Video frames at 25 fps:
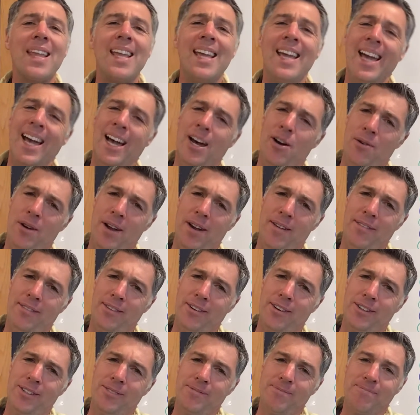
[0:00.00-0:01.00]

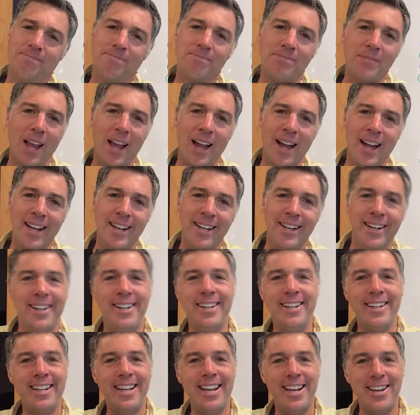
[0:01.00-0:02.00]
However, I
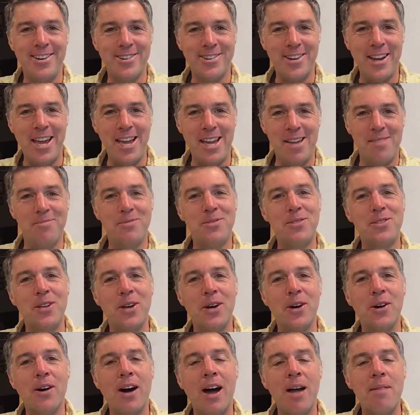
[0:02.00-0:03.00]
didn't get your name,
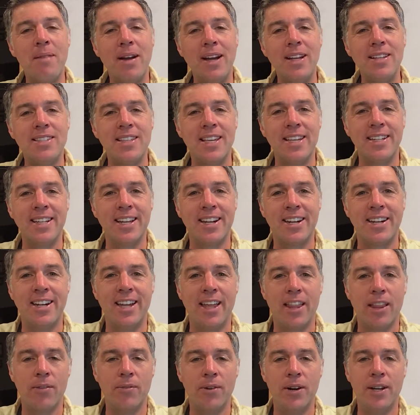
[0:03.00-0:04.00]
so I might send out
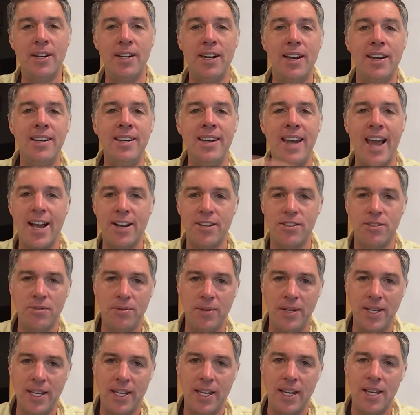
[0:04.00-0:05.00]
another one next
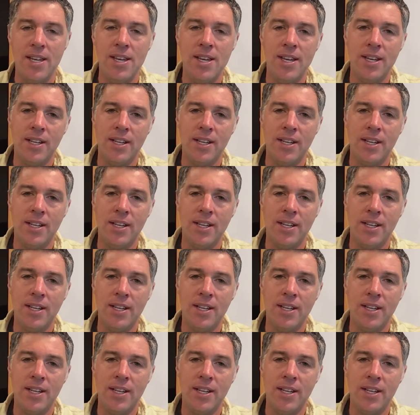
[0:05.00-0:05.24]
week.